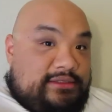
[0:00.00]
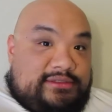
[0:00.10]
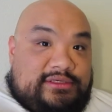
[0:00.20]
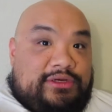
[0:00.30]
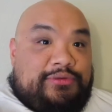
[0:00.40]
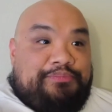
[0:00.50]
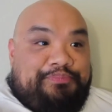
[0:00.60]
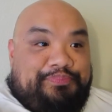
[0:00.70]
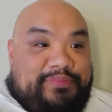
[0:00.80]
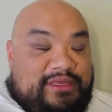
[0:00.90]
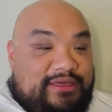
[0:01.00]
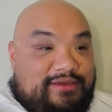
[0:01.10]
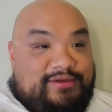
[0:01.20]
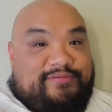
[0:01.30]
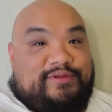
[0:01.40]
so
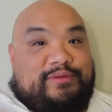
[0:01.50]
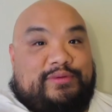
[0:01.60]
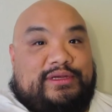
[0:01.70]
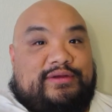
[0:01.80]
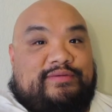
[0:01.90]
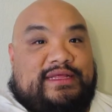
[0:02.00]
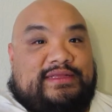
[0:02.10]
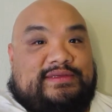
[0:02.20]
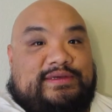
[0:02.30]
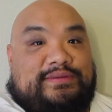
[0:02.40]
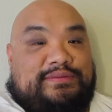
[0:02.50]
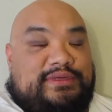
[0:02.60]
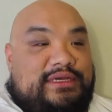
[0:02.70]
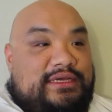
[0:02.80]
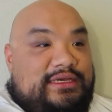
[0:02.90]
hopefully we'll get over that soon,
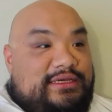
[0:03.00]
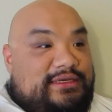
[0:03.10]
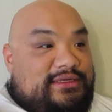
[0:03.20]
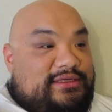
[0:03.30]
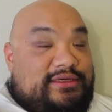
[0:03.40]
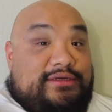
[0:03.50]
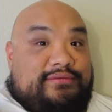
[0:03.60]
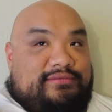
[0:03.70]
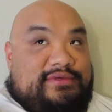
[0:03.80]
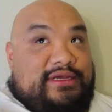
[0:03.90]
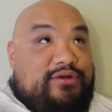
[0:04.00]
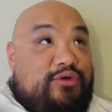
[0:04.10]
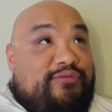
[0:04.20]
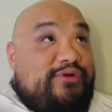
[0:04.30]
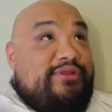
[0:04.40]
or get
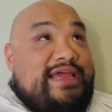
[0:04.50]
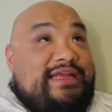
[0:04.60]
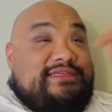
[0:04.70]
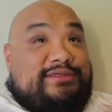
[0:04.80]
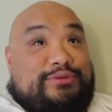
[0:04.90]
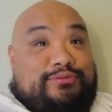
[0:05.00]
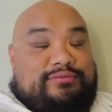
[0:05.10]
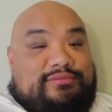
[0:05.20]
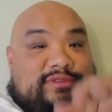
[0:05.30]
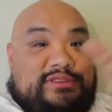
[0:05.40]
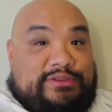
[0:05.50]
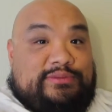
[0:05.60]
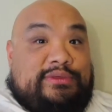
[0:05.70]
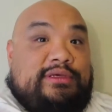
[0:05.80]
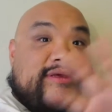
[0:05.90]
over that soon.
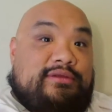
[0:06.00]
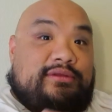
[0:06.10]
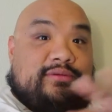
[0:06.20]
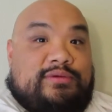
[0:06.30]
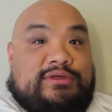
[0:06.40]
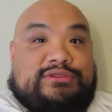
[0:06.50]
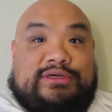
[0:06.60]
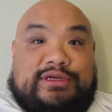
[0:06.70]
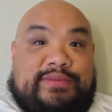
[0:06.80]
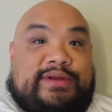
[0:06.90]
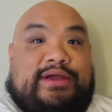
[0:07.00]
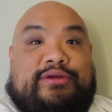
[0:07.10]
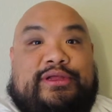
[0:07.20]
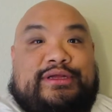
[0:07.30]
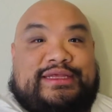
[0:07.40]
Excuse me, the words aren't coming
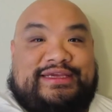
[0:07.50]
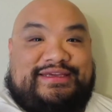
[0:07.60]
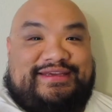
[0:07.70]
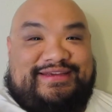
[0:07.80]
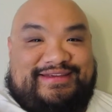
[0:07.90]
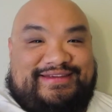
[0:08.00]
out clearly.